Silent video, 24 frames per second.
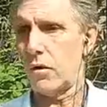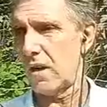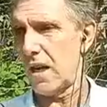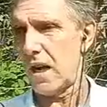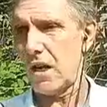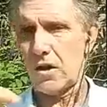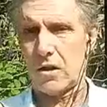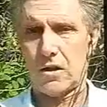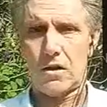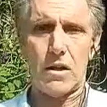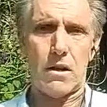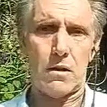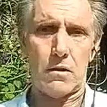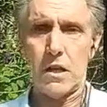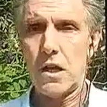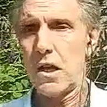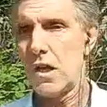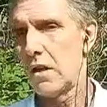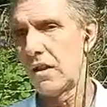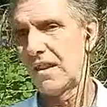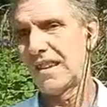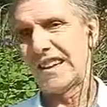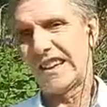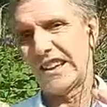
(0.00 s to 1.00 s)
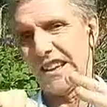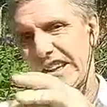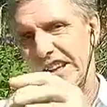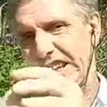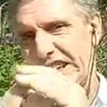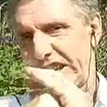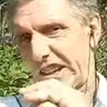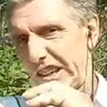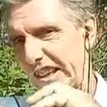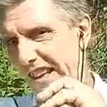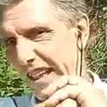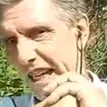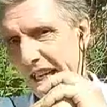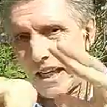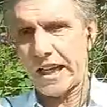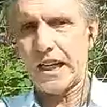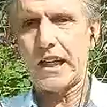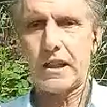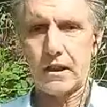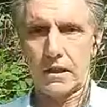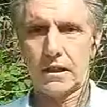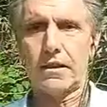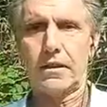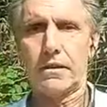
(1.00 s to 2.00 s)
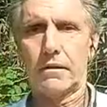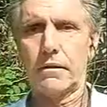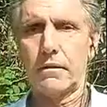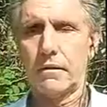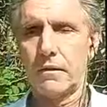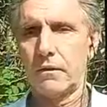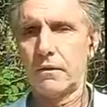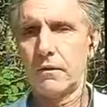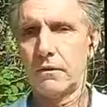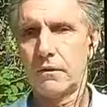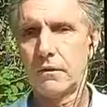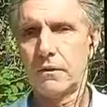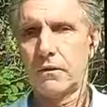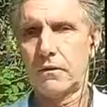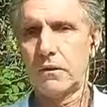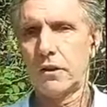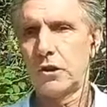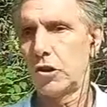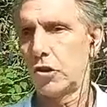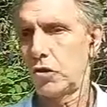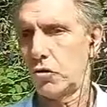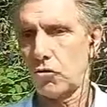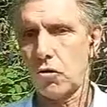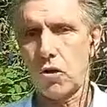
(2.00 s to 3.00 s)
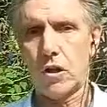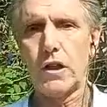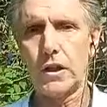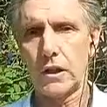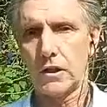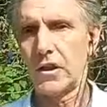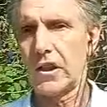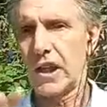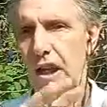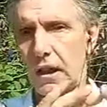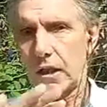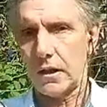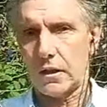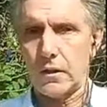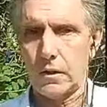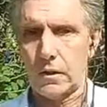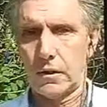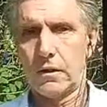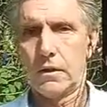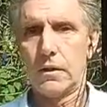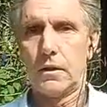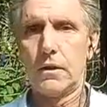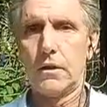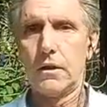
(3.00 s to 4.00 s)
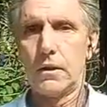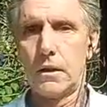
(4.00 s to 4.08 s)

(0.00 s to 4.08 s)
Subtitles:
You gotta kick it, destroy it, kill it.